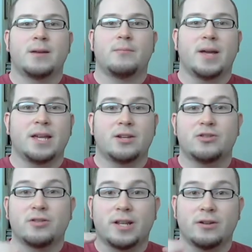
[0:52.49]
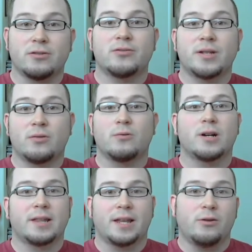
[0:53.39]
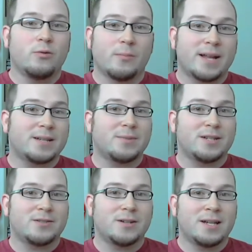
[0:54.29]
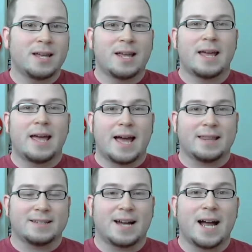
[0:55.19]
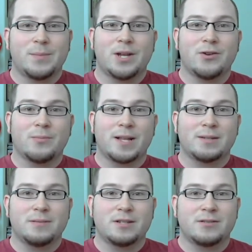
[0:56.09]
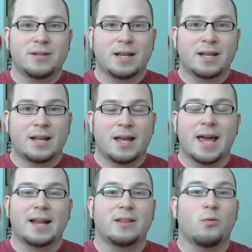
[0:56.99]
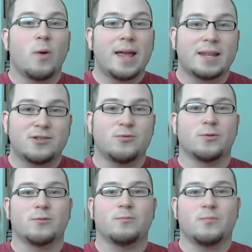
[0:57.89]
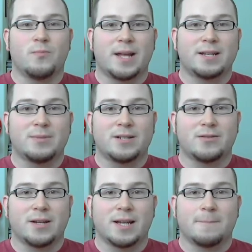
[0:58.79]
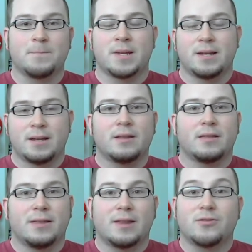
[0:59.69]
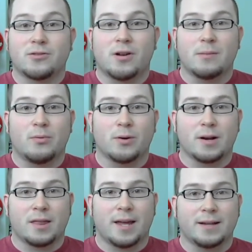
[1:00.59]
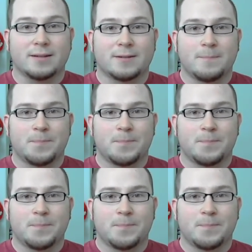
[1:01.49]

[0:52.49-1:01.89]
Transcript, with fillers: Making sure that you're doing the work that you were meant to be doing at the time that you were meant to be doing it and in the way that you were meant to be doing it. Those are all important things.